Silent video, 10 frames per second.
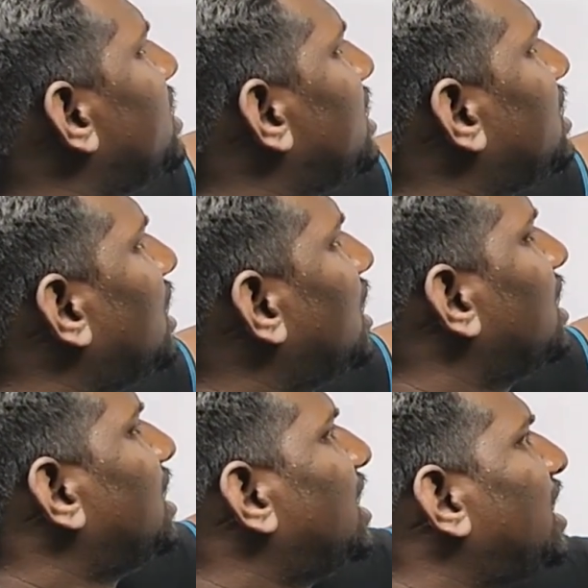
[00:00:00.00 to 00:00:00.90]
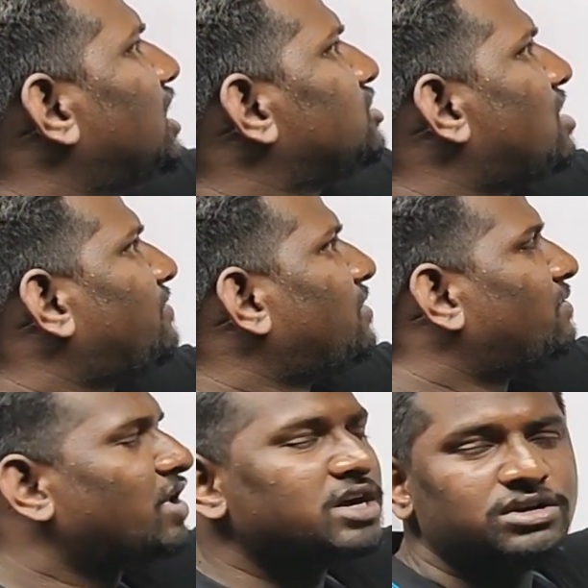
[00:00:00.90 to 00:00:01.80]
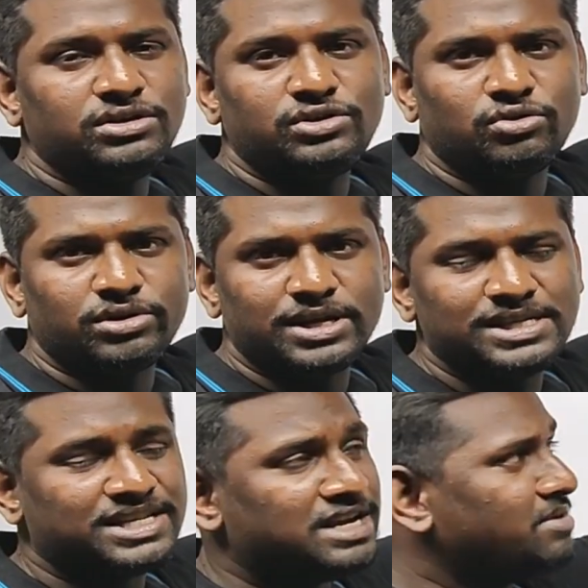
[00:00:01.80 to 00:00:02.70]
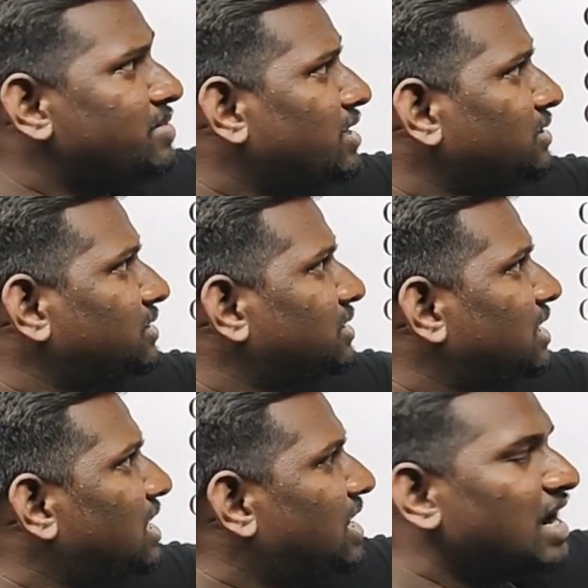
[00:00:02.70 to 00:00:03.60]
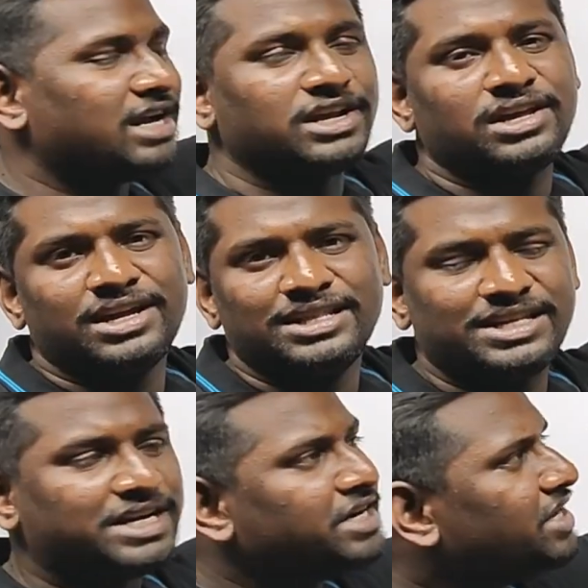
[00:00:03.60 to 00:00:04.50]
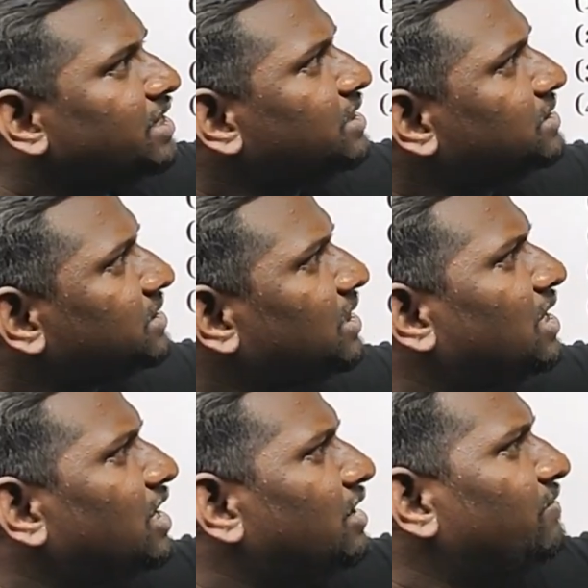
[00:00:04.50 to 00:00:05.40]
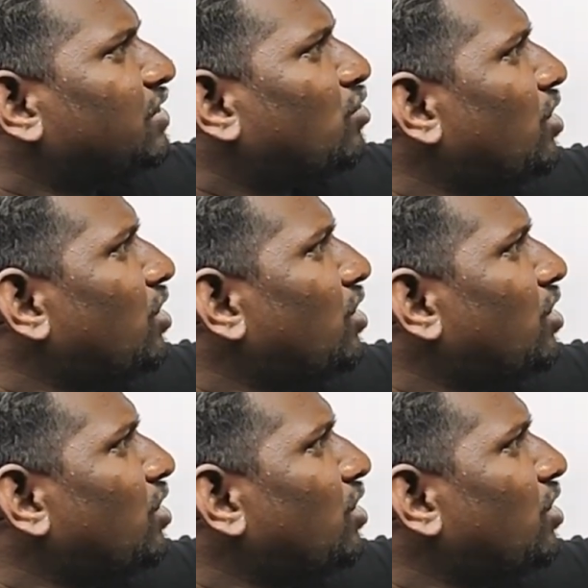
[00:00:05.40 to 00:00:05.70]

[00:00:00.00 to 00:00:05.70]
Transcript: make a length of 120 centimeters at 30 degrees. If the